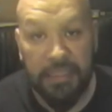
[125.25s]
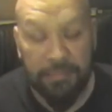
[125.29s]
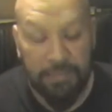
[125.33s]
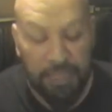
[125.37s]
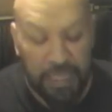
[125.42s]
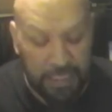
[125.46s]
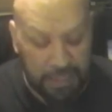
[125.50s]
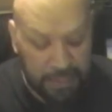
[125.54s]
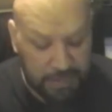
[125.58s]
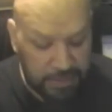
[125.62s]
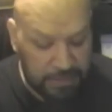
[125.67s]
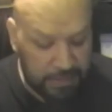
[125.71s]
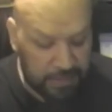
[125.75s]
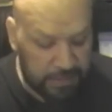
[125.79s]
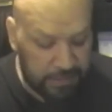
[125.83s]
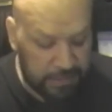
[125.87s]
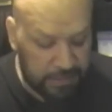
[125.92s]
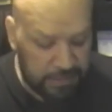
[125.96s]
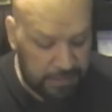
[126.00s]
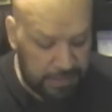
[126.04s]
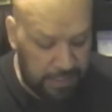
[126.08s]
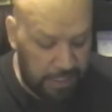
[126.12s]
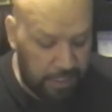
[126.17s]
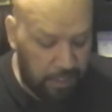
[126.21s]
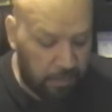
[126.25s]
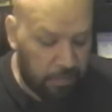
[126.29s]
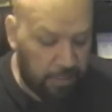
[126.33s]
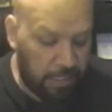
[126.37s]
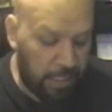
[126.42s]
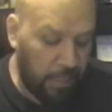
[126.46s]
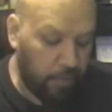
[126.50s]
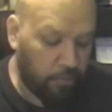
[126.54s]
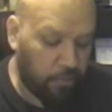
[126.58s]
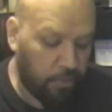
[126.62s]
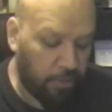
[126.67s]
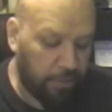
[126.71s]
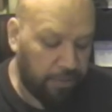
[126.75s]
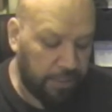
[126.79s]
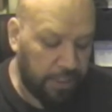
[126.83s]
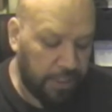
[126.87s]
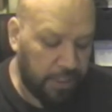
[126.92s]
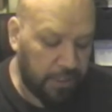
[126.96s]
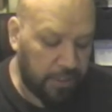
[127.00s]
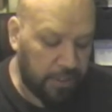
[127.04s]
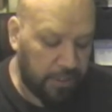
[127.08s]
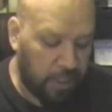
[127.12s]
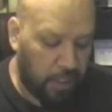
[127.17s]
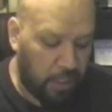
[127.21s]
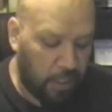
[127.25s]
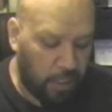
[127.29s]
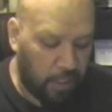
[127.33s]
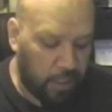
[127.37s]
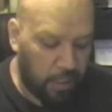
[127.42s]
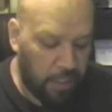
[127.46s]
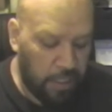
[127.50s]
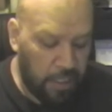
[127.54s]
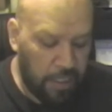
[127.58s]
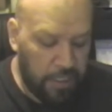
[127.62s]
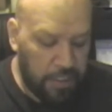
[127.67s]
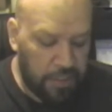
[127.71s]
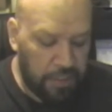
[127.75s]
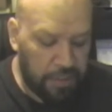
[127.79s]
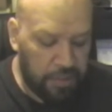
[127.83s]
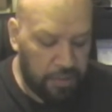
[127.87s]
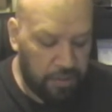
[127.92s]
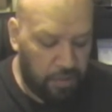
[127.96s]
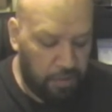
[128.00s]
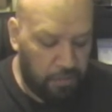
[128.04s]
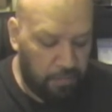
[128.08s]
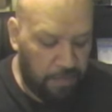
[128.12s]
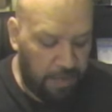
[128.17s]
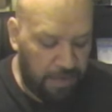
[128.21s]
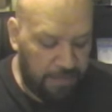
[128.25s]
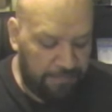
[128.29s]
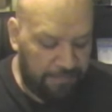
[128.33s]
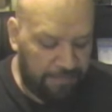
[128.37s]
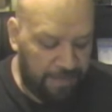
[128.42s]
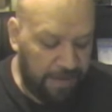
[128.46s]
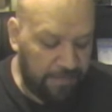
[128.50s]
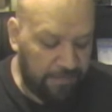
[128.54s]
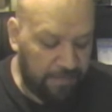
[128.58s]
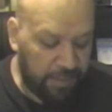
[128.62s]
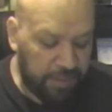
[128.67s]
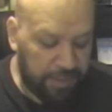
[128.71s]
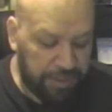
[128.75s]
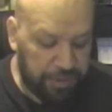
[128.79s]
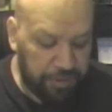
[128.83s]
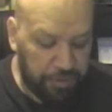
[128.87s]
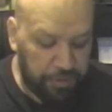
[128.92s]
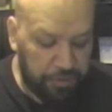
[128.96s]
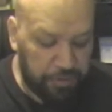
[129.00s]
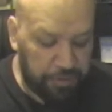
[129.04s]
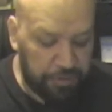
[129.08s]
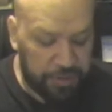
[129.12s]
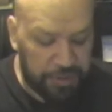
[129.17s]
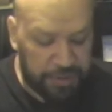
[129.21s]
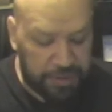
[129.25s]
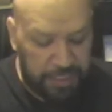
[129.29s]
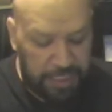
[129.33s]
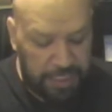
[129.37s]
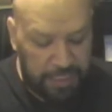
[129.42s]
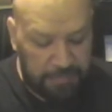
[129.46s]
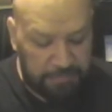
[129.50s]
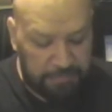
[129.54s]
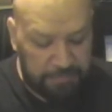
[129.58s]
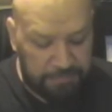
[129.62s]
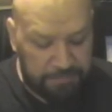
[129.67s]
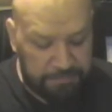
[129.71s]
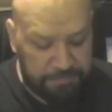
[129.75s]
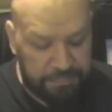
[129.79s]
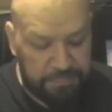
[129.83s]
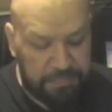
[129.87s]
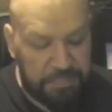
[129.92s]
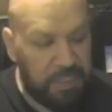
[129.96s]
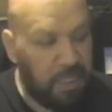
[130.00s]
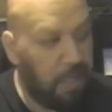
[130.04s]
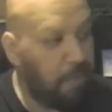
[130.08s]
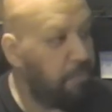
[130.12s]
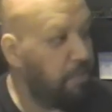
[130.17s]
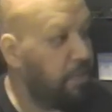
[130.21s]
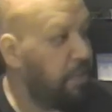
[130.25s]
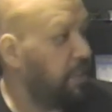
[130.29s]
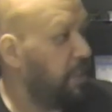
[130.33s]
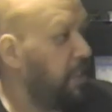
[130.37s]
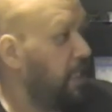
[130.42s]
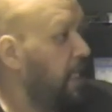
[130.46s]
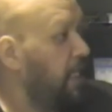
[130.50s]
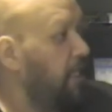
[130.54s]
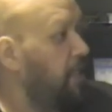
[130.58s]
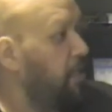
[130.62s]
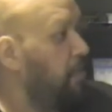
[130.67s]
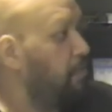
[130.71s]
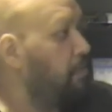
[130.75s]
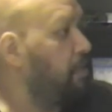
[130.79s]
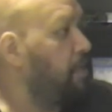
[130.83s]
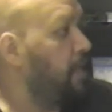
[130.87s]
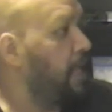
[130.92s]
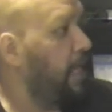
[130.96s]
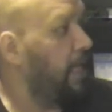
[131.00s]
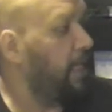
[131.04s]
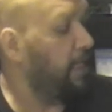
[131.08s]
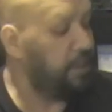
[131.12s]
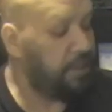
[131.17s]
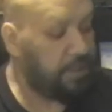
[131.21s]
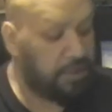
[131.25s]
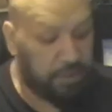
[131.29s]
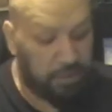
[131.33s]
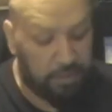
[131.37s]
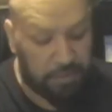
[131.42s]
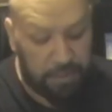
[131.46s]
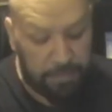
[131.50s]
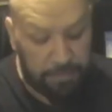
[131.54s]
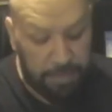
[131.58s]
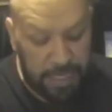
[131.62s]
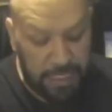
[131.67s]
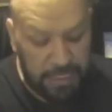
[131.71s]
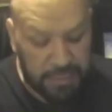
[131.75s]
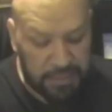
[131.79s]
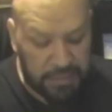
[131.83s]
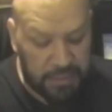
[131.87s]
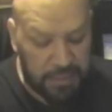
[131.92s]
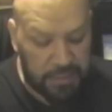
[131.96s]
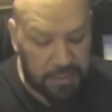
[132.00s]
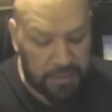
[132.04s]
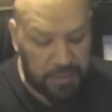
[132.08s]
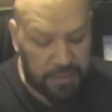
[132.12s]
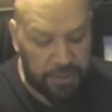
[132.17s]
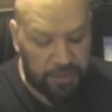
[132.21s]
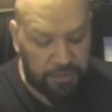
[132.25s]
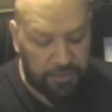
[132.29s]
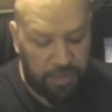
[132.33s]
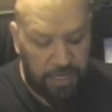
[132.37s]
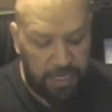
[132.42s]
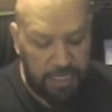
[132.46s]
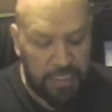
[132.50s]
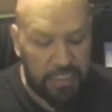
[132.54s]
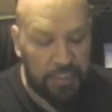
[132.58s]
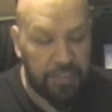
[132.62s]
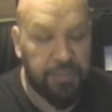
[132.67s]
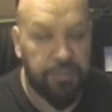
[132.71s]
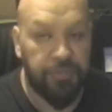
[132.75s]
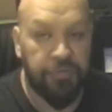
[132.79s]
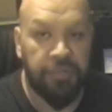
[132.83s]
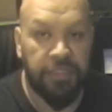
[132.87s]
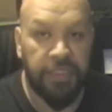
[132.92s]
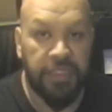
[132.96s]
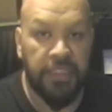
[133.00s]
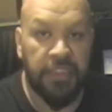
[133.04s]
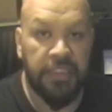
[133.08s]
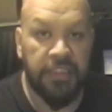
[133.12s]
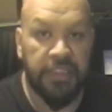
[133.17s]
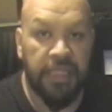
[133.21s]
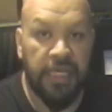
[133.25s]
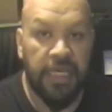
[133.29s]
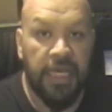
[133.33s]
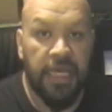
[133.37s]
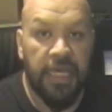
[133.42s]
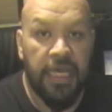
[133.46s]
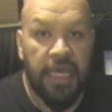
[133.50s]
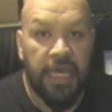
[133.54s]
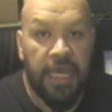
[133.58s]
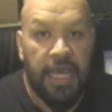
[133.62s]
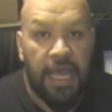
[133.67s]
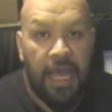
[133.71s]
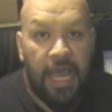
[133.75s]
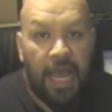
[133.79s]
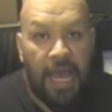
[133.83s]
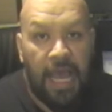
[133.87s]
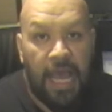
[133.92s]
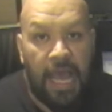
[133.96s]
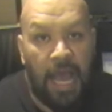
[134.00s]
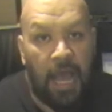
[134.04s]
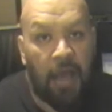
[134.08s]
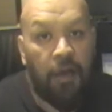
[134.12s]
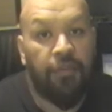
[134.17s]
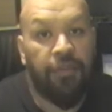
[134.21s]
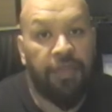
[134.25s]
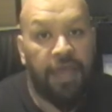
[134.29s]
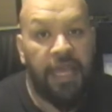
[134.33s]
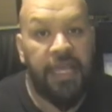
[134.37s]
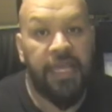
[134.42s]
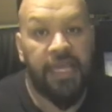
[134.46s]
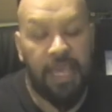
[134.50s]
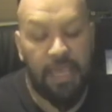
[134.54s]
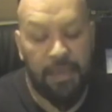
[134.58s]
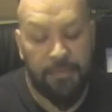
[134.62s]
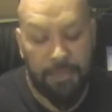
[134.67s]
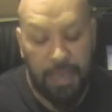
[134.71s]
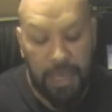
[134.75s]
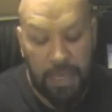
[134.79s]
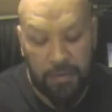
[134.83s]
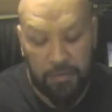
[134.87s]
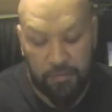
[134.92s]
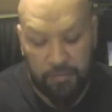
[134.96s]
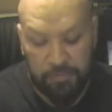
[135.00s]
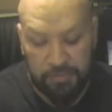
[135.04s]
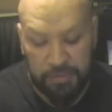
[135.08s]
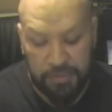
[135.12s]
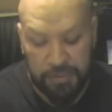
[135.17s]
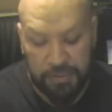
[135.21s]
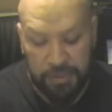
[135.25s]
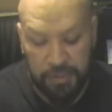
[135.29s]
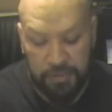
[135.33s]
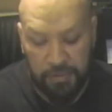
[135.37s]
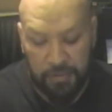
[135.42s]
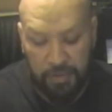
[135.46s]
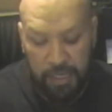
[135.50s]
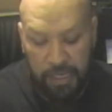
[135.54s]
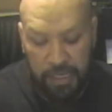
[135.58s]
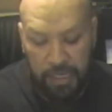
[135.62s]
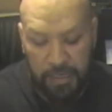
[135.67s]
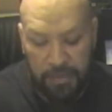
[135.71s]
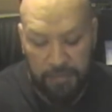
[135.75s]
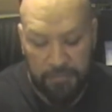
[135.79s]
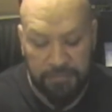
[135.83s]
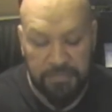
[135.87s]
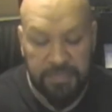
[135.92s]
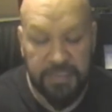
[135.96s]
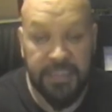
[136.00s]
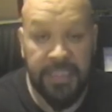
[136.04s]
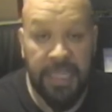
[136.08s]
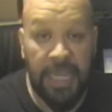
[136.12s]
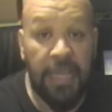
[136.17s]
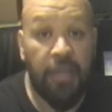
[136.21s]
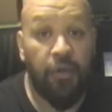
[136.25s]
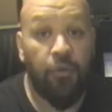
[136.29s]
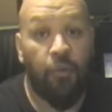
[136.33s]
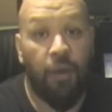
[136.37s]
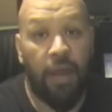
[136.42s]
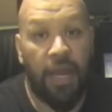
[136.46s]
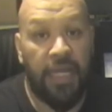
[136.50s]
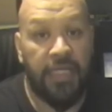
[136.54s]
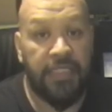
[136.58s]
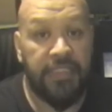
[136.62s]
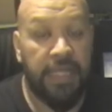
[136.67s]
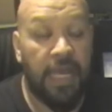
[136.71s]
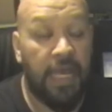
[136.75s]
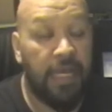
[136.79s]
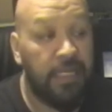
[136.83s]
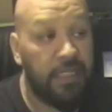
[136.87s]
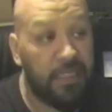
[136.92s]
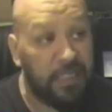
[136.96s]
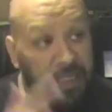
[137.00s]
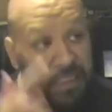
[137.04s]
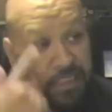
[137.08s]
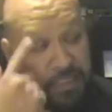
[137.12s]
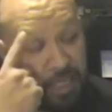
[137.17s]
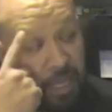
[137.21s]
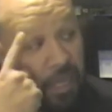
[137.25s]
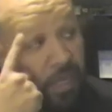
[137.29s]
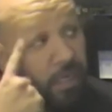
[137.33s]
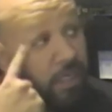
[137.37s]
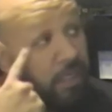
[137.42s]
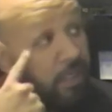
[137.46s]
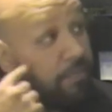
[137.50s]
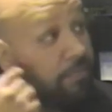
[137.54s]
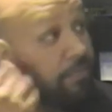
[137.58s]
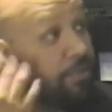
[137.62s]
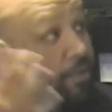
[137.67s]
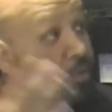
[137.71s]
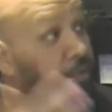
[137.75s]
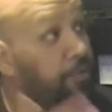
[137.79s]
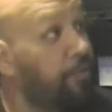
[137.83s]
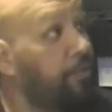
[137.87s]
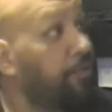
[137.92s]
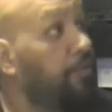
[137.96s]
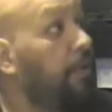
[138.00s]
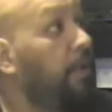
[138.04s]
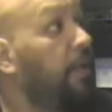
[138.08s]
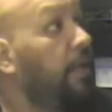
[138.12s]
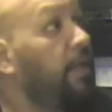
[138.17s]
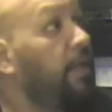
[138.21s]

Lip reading: I'm not gonna say, okay, well, these are, you know, my favorite shoes, like number 10, number 9, and so on. I'm actually gonna try and do these how they came out, you know, date wise. How did these all come through?